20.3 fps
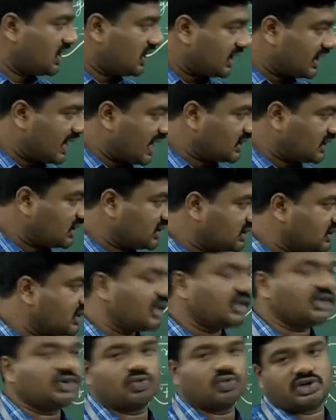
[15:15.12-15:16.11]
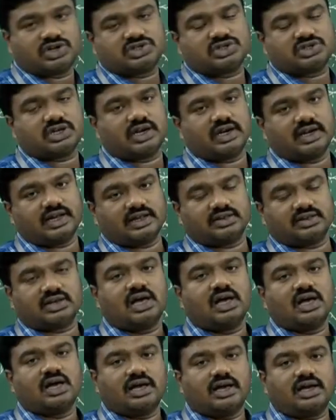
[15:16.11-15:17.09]
rather than original length.
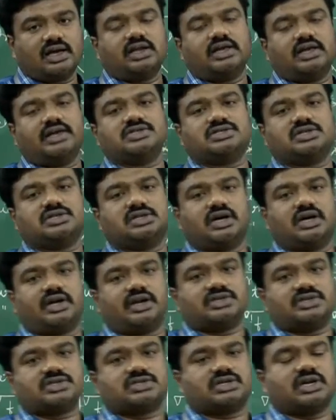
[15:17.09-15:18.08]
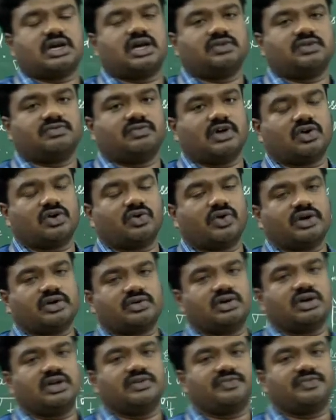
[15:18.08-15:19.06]
In engineering strain, we are going
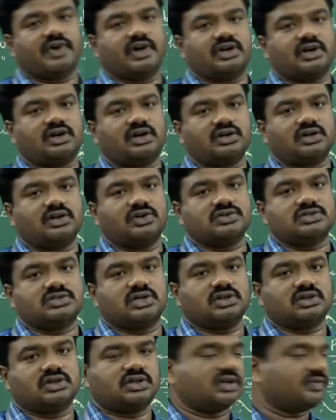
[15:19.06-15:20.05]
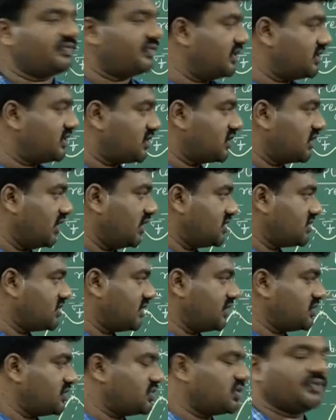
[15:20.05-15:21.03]
to define it using the definition that is
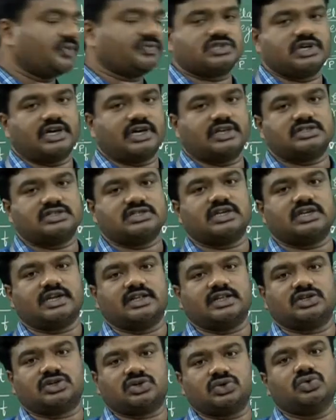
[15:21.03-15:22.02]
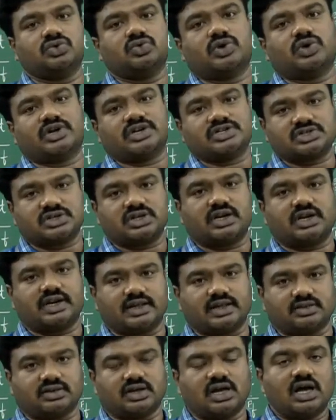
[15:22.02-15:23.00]
ratio of change in length to original
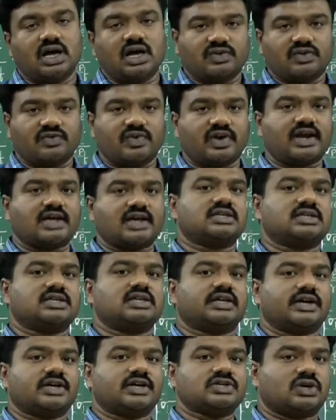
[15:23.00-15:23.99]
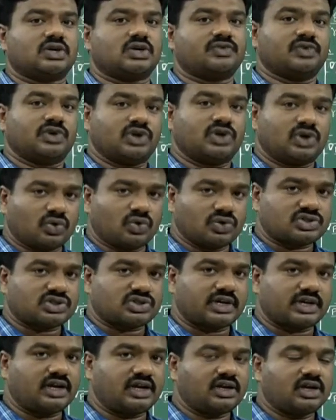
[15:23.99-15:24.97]
length. Whereas in case of true
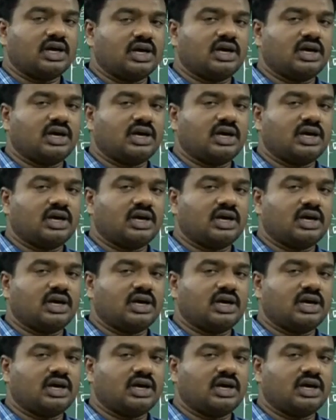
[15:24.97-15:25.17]
strain,